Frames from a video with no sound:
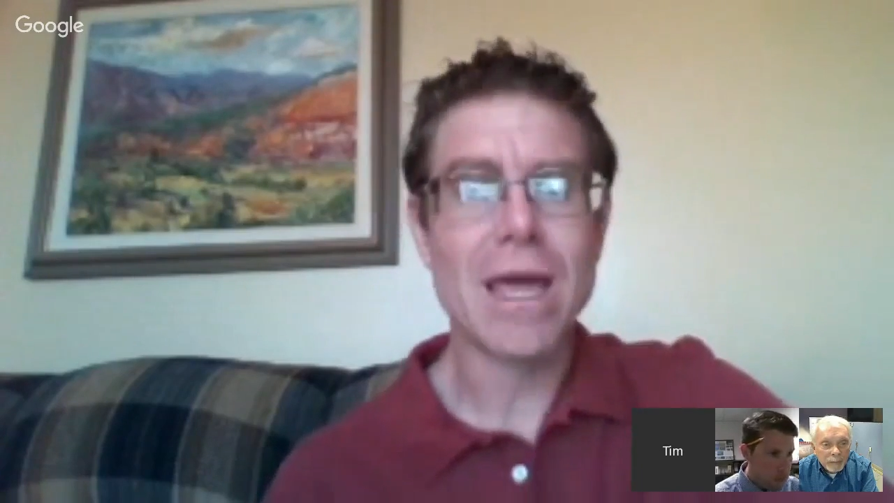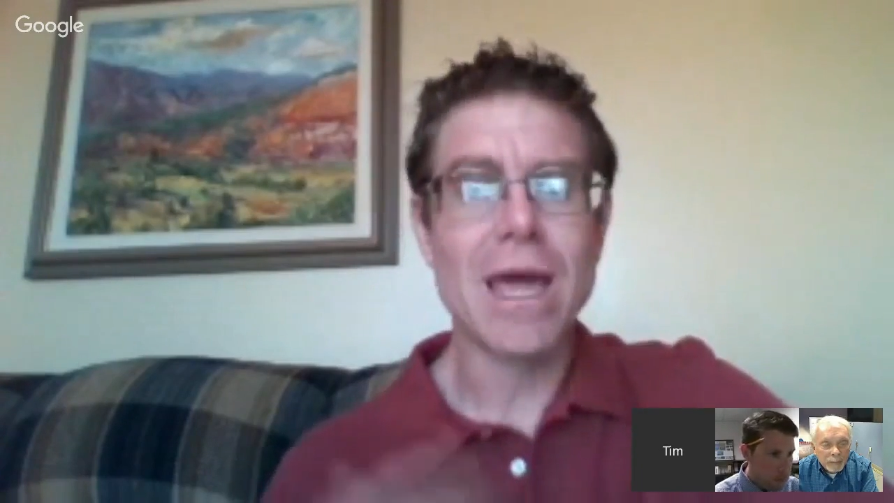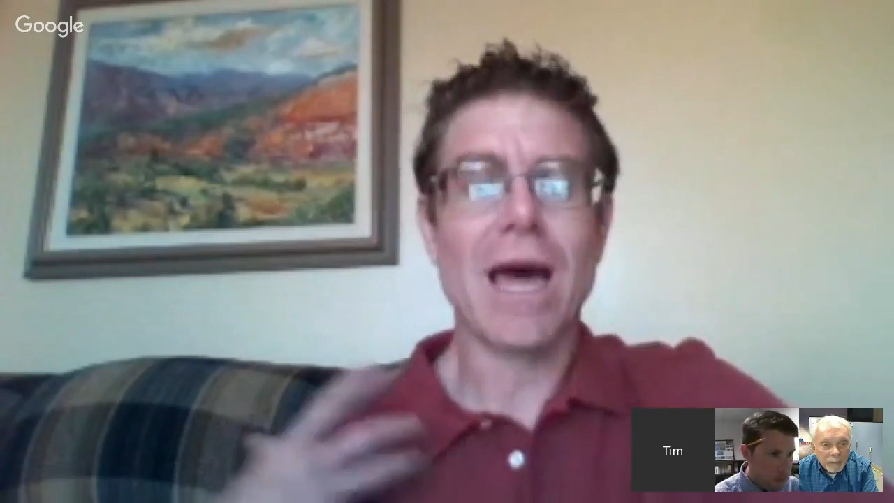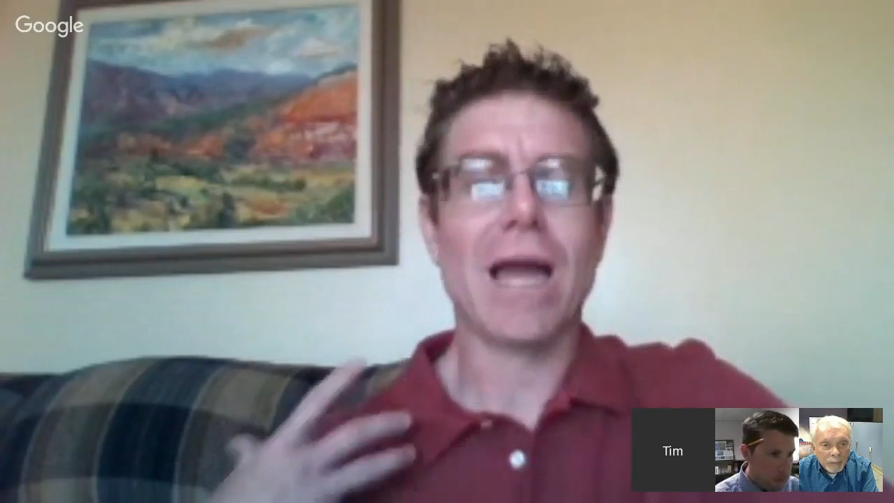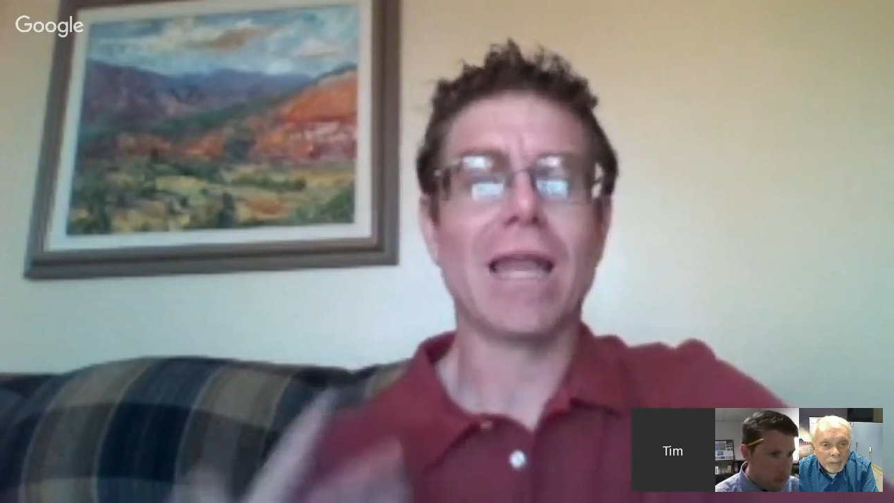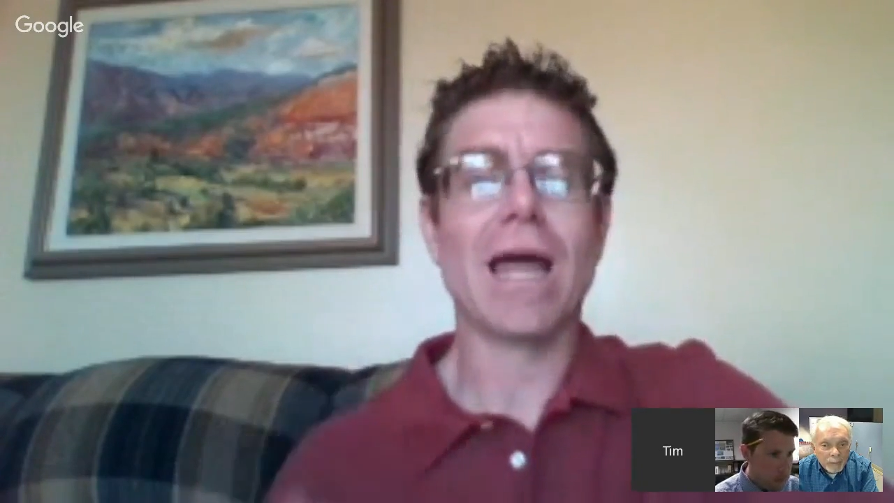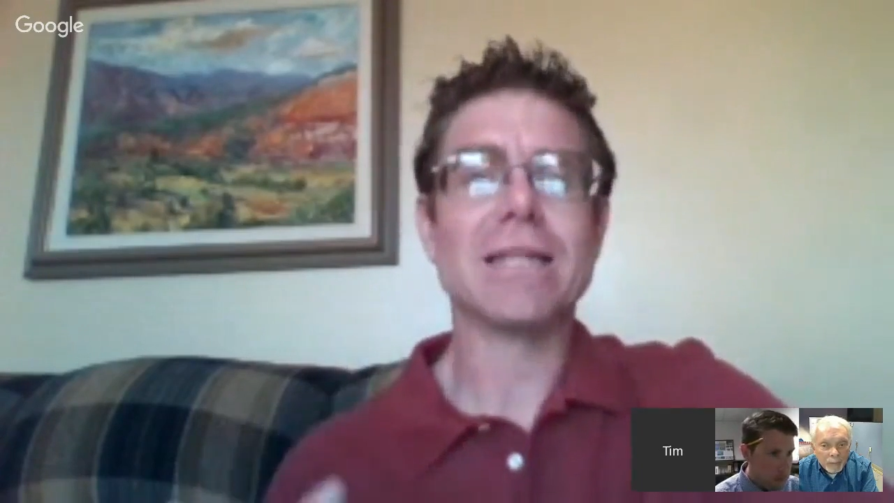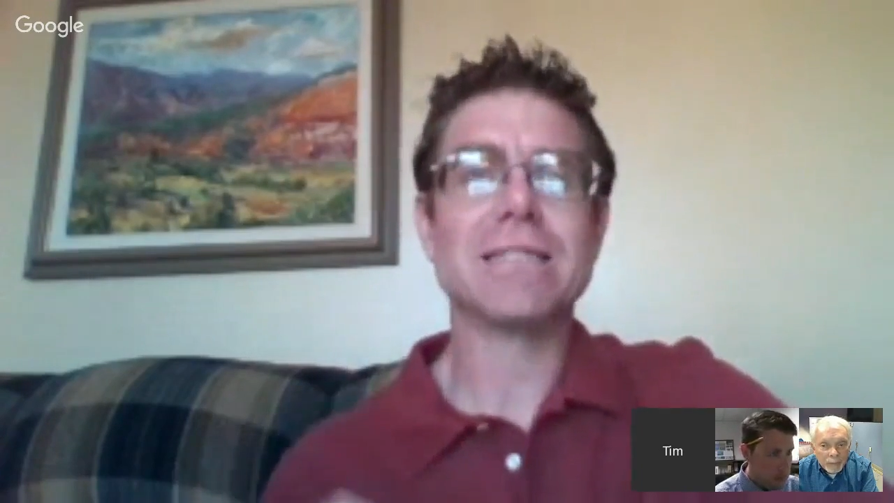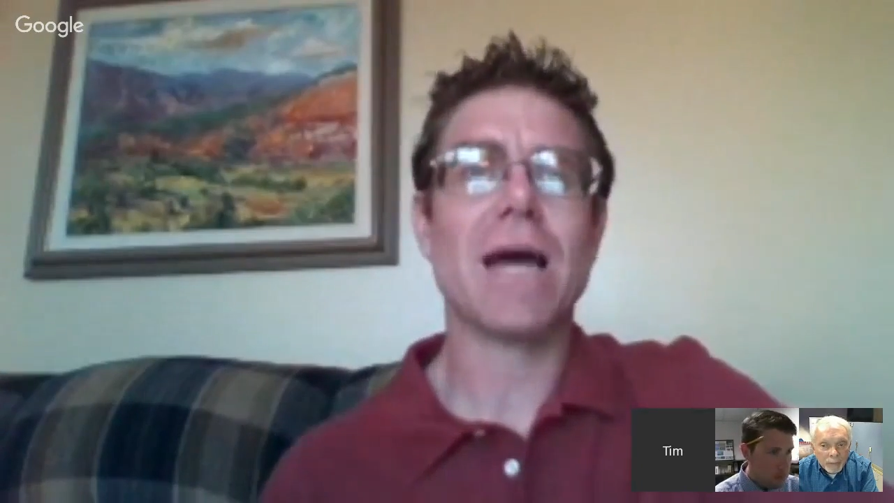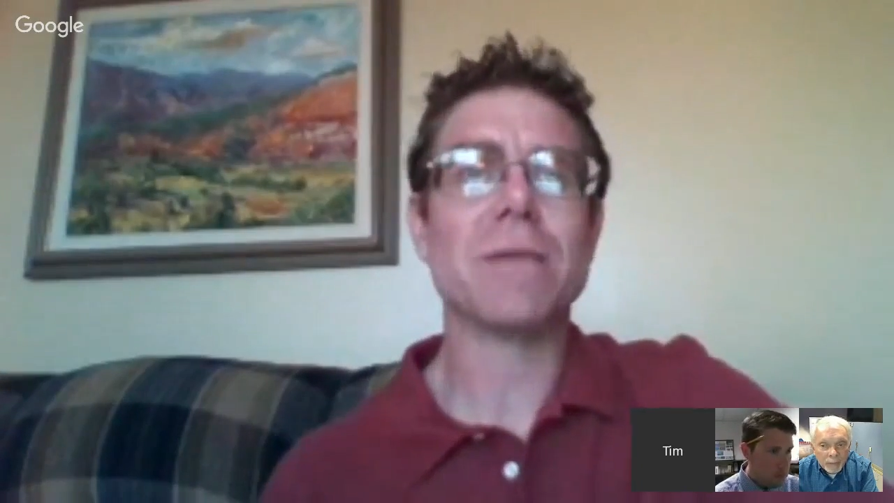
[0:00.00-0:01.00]
a lot of
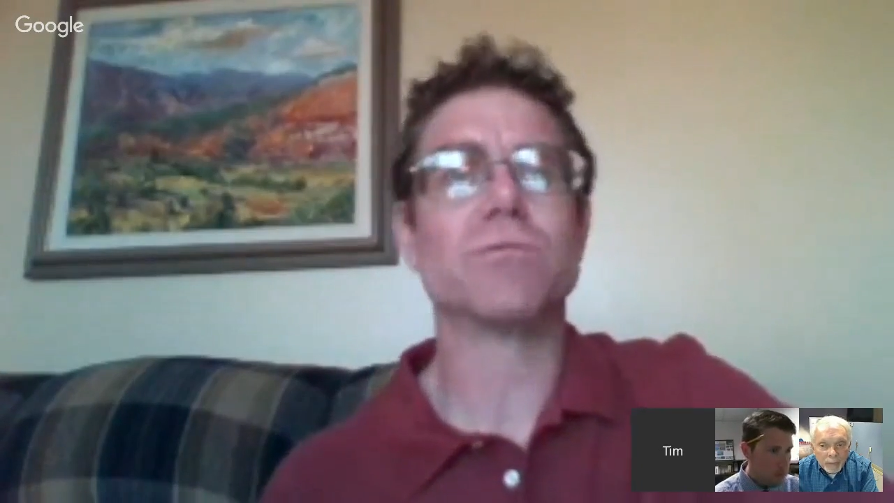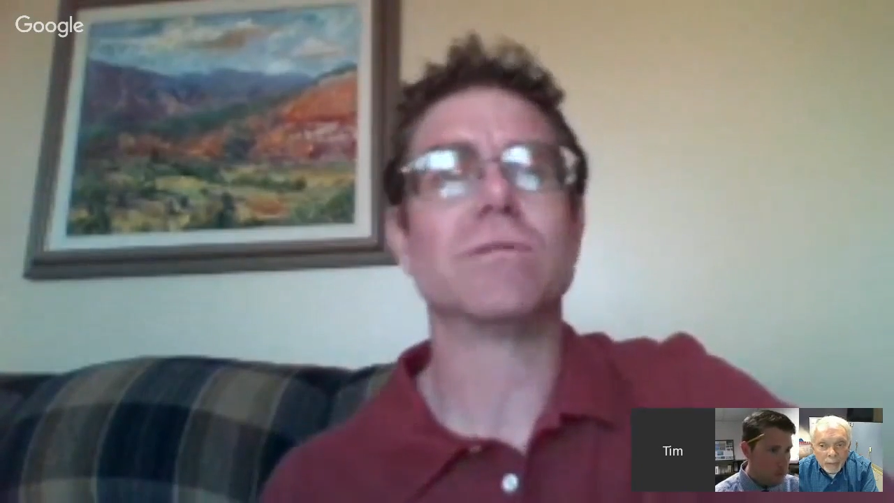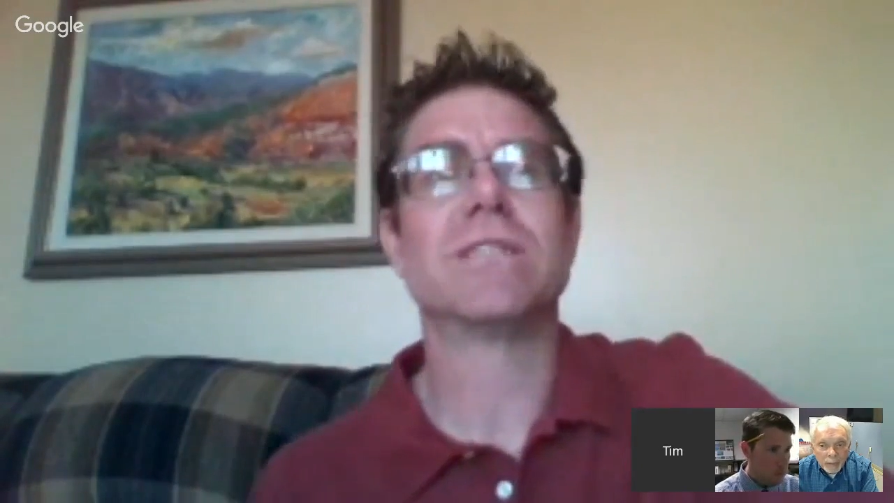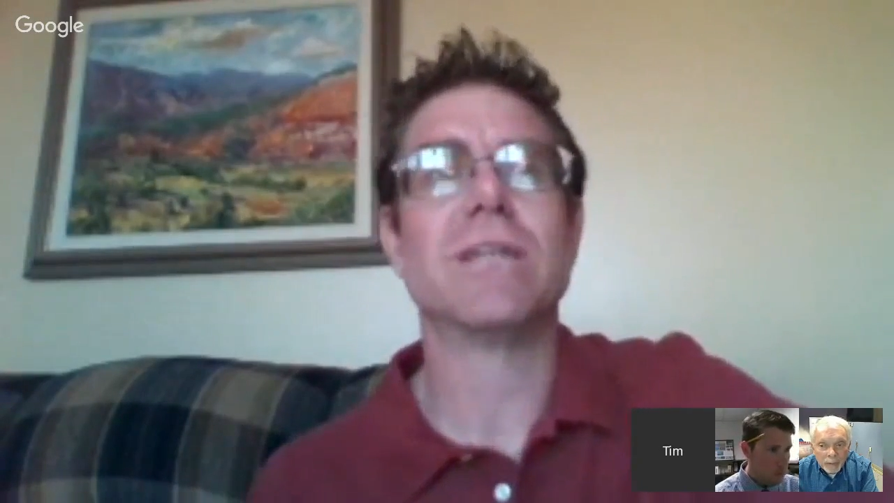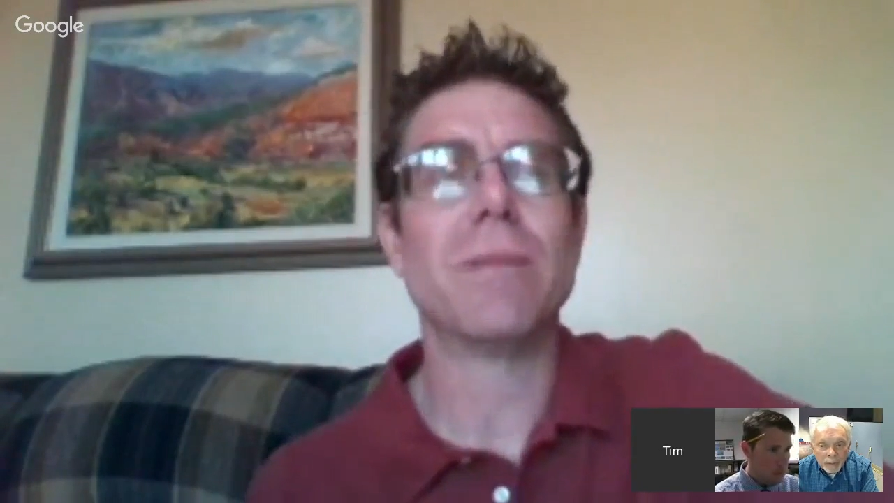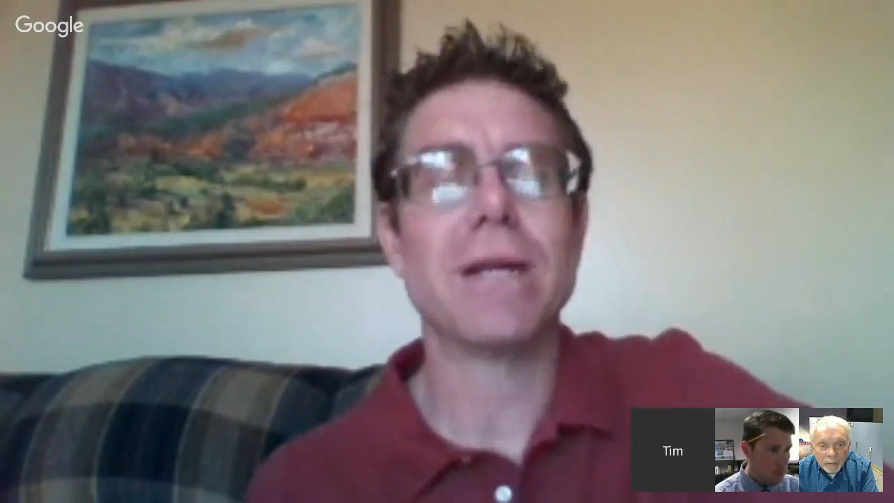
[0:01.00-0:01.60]
times when somebody